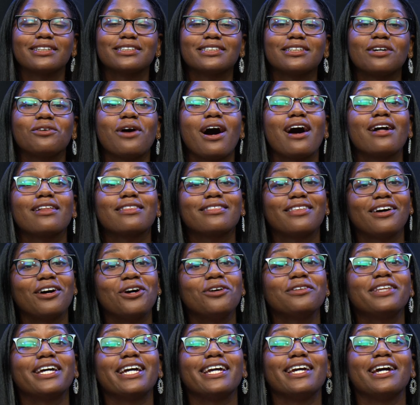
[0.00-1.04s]
So,
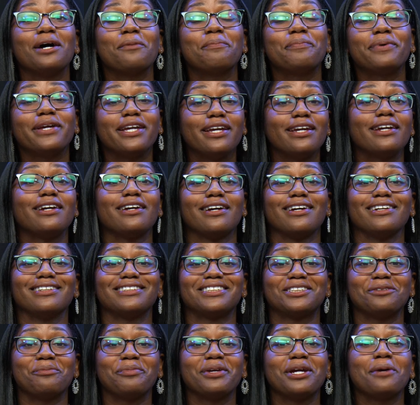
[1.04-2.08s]
although they appear
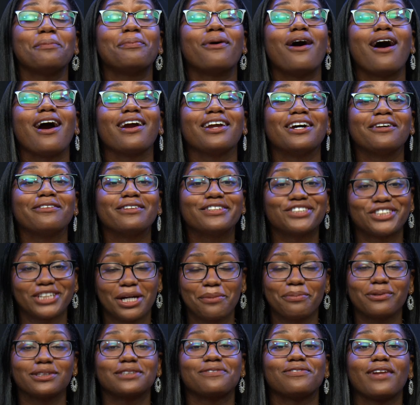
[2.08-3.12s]
to be a part of the
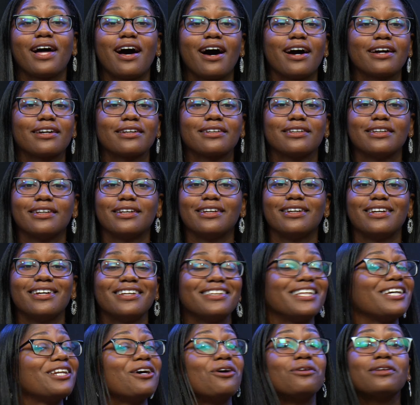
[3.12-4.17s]
shepherd's flock,
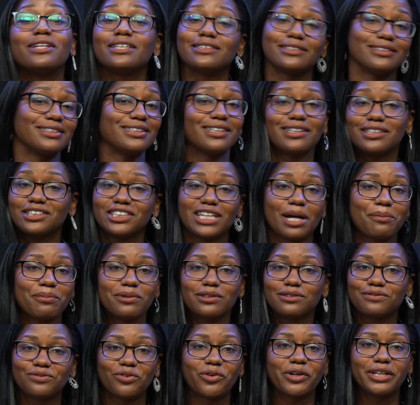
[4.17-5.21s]
they don't listen to the
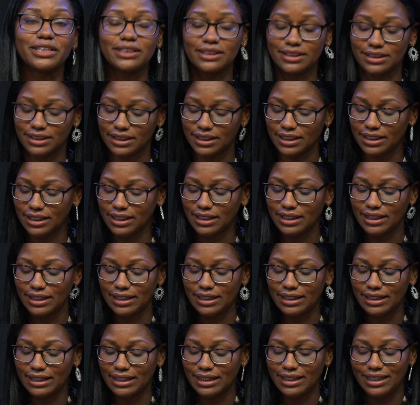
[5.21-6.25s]
shepherd's voice.
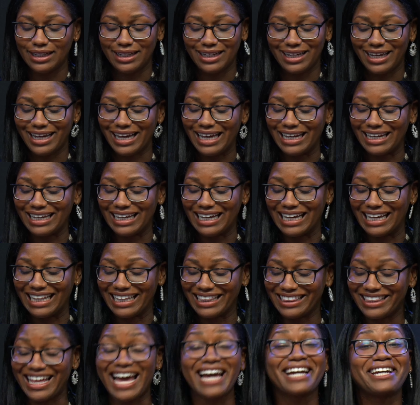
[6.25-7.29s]
And uh,
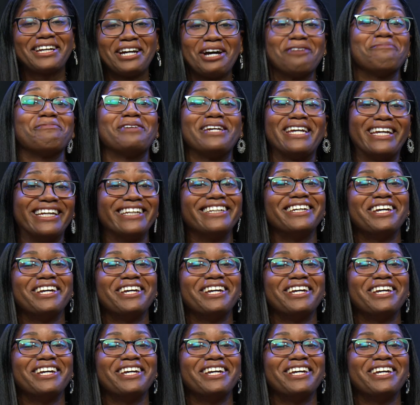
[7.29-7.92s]
that cut me